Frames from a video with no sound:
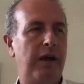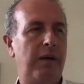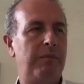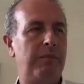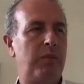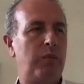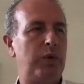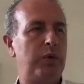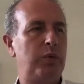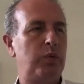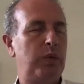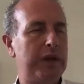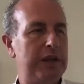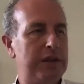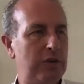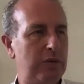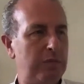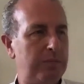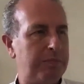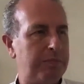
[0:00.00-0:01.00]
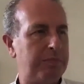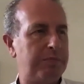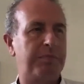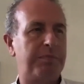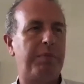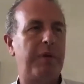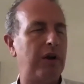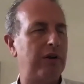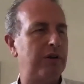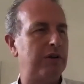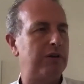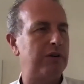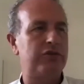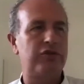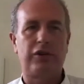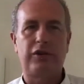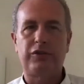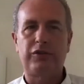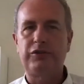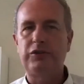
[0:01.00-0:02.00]
When we do partner
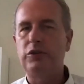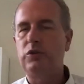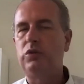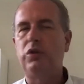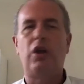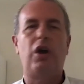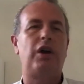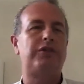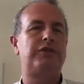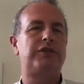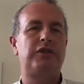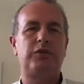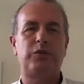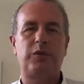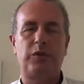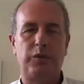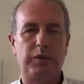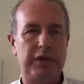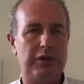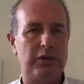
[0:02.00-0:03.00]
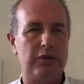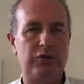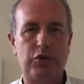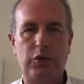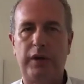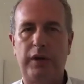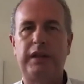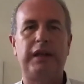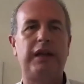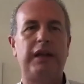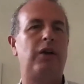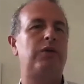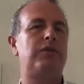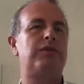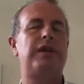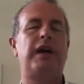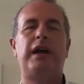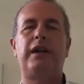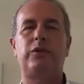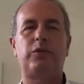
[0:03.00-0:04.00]
journals, new launches, when we do jointly owned
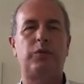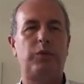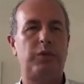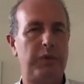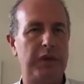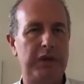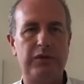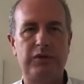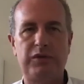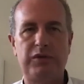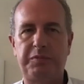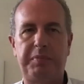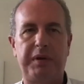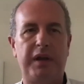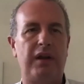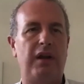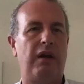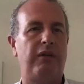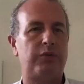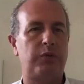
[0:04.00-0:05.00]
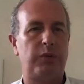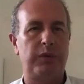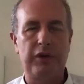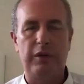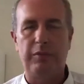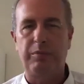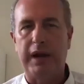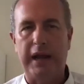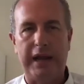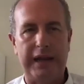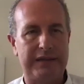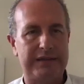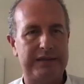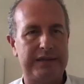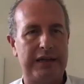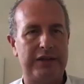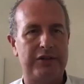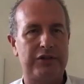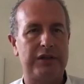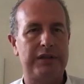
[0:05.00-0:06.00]
titles, when we do spin-offs, when we do brand
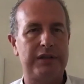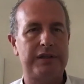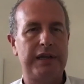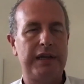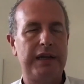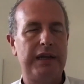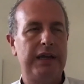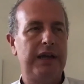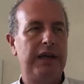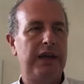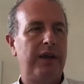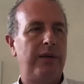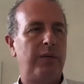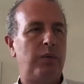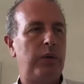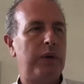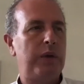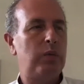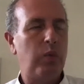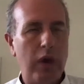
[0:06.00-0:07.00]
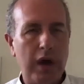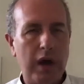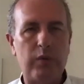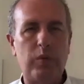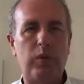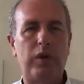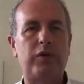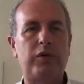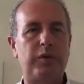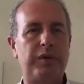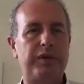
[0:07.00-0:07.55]
extensions, we want to work with